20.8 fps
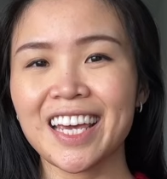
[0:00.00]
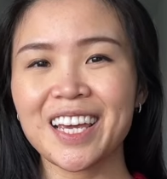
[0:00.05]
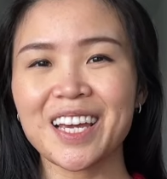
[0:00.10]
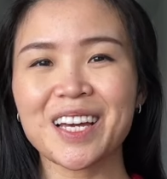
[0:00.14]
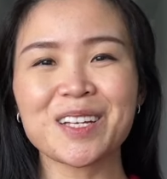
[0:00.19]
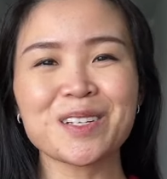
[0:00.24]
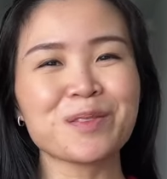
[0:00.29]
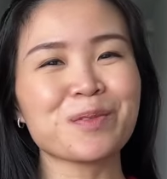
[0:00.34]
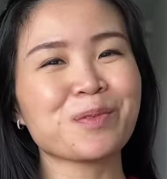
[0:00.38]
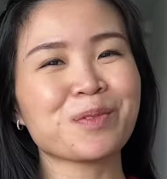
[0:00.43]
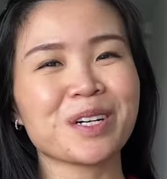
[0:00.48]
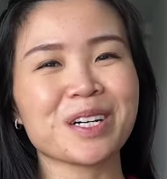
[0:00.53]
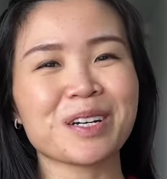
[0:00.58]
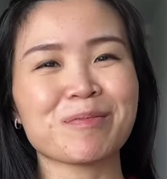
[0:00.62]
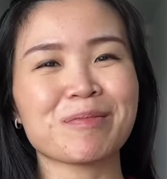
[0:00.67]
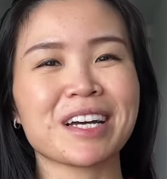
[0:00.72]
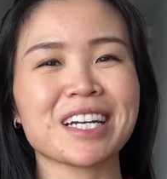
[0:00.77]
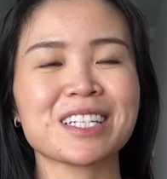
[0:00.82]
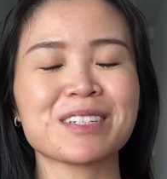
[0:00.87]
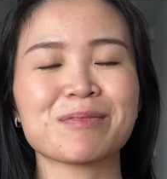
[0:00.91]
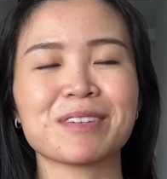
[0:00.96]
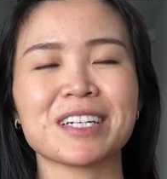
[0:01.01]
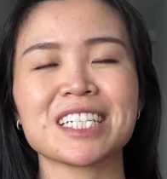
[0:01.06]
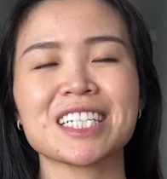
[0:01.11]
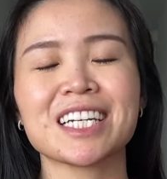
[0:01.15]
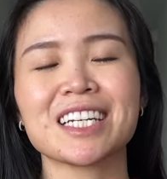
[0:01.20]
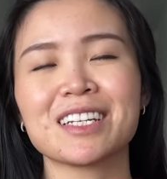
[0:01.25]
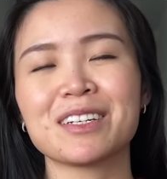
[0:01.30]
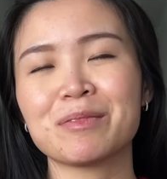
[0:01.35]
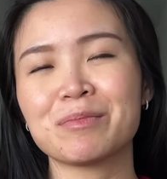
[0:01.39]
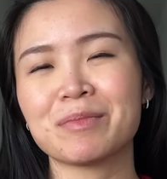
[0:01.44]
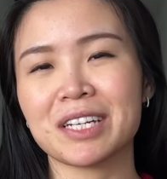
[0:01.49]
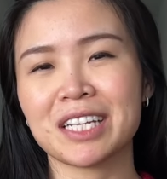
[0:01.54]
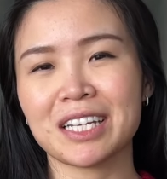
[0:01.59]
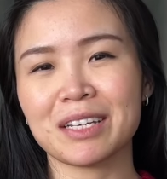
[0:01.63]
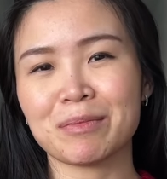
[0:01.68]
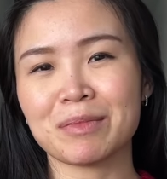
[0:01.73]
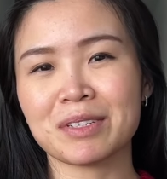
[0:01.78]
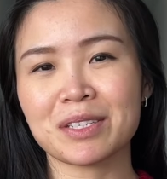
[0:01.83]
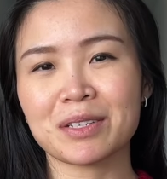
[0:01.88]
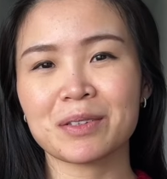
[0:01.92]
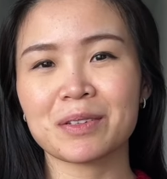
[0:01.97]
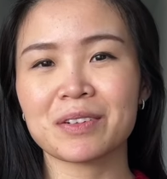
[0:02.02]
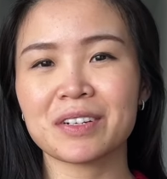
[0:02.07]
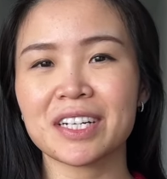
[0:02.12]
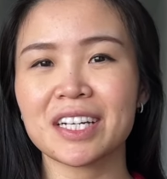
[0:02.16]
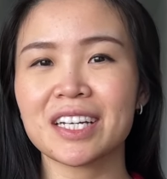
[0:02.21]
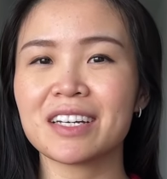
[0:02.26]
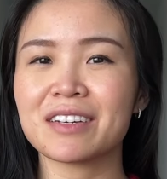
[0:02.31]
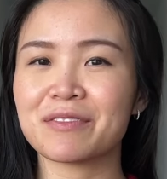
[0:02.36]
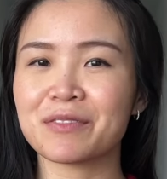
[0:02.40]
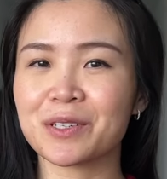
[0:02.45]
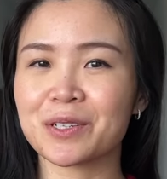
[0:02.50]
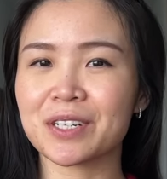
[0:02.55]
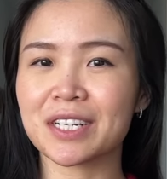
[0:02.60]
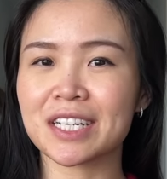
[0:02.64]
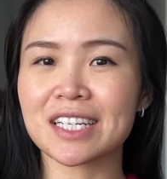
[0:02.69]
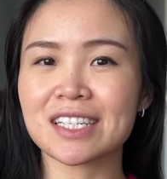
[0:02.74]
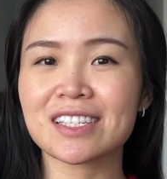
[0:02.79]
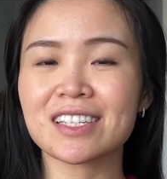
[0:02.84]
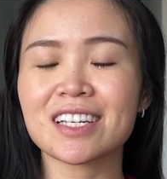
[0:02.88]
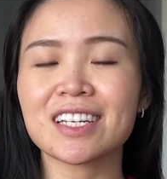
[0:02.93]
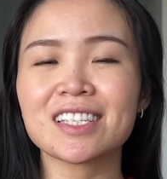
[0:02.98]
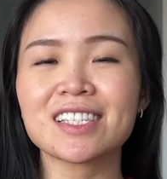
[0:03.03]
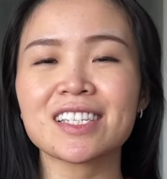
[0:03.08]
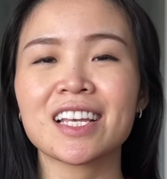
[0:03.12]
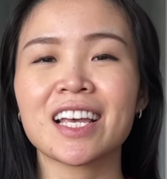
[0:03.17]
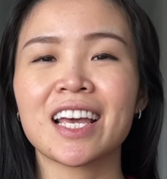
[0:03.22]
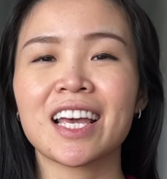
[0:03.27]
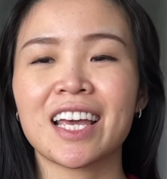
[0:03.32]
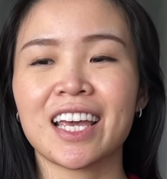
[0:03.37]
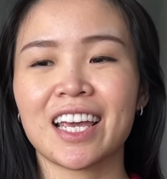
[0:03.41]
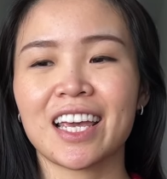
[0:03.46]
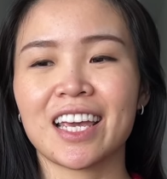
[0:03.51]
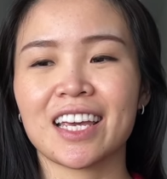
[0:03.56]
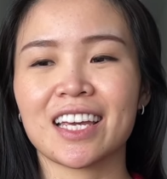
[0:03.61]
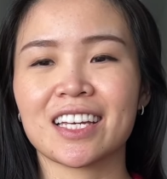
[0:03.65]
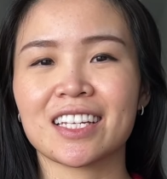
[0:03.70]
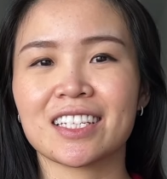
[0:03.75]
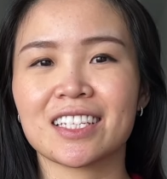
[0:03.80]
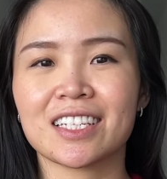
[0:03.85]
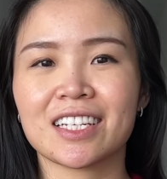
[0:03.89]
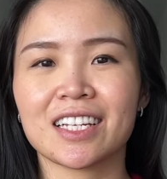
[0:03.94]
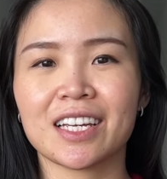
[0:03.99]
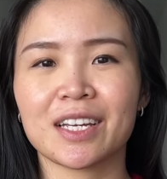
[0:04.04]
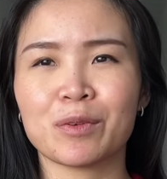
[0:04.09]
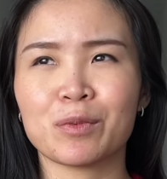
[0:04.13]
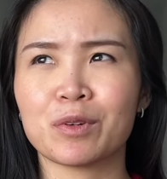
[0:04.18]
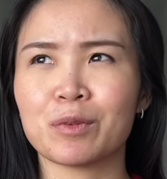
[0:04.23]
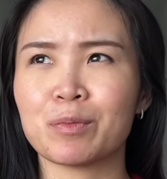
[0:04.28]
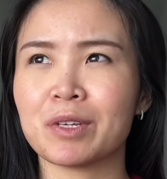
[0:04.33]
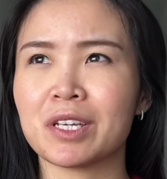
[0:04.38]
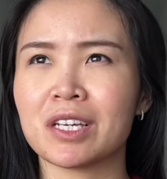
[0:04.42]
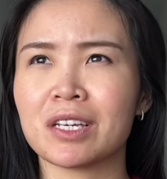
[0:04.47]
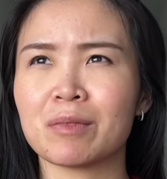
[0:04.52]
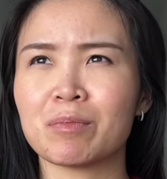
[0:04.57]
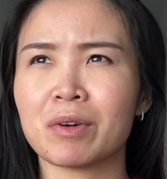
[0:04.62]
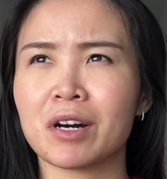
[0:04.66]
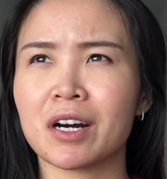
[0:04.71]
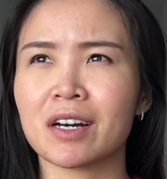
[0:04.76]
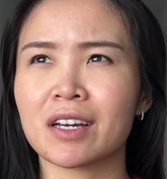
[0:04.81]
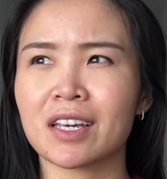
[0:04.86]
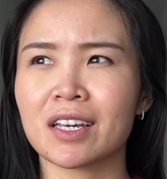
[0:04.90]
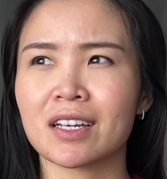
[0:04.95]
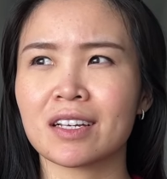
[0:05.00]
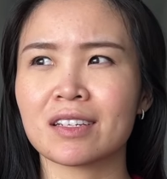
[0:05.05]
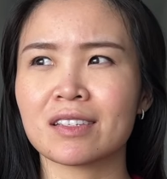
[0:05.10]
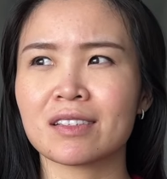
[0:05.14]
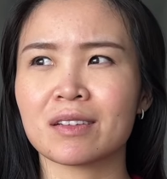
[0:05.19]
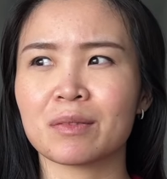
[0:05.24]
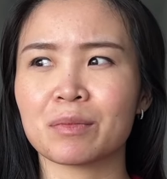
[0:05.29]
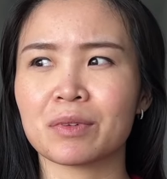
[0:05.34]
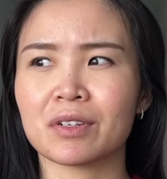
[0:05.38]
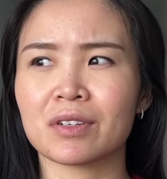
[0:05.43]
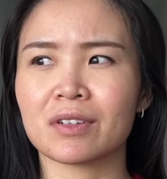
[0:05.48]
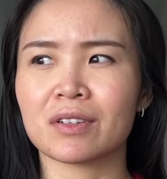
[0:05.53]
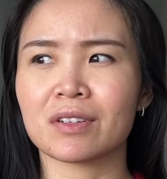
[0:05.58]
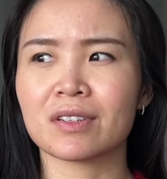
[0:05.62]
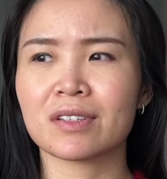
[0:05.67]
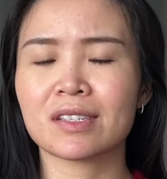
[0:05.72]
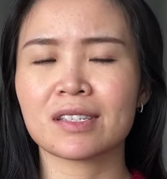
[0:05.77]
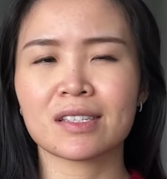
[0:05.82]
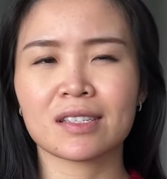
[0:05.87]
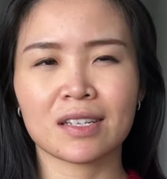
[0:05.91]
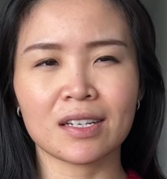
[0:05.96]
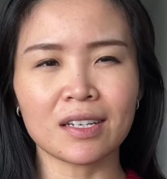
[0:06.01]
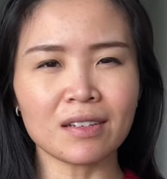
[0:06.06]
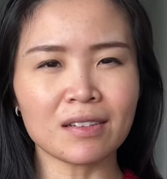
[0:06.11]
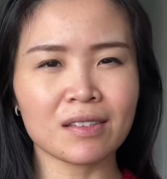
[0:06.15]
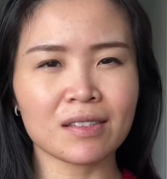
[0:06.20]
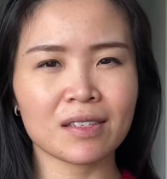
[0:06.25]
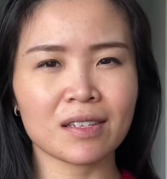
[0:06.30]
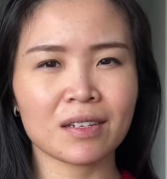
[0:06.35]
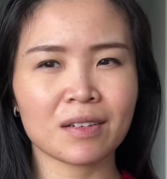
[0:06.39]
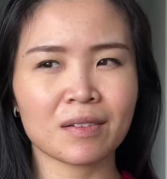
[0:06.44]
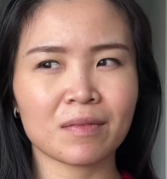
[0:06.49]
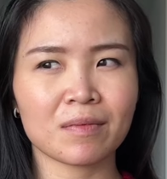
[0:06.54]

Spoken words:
Hey guys, welcome back to my channel. My name is Gloria of Gloria's Knits, and today will be podcast number 6.